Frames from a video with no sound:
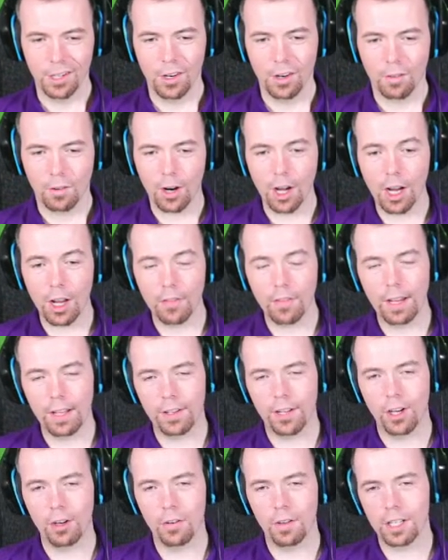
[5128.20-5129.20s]
Right, on that
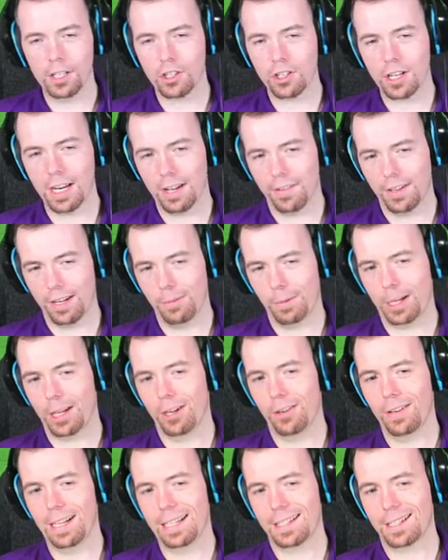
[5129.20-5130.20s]
note then, chat, there we
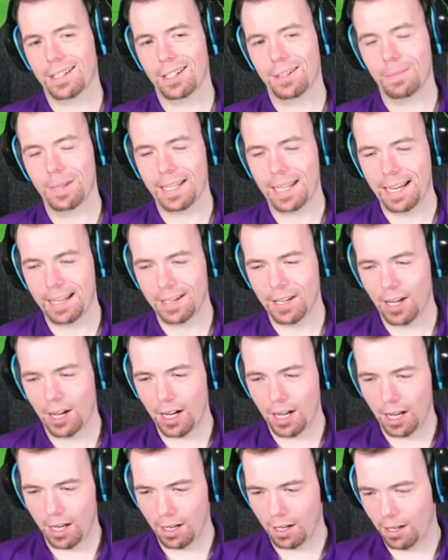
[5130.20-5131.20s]
go. That is going to be the end
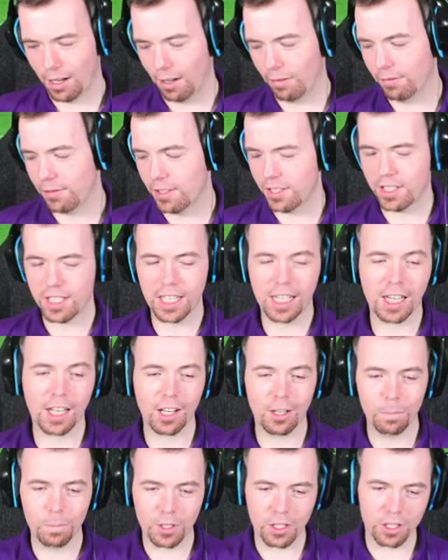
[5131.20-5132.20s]
of Z
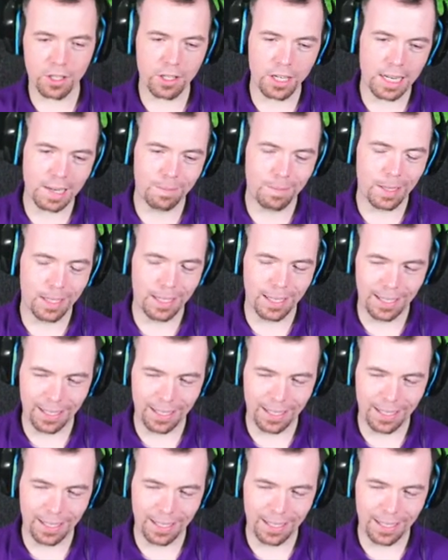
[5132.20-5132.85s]
Club stream.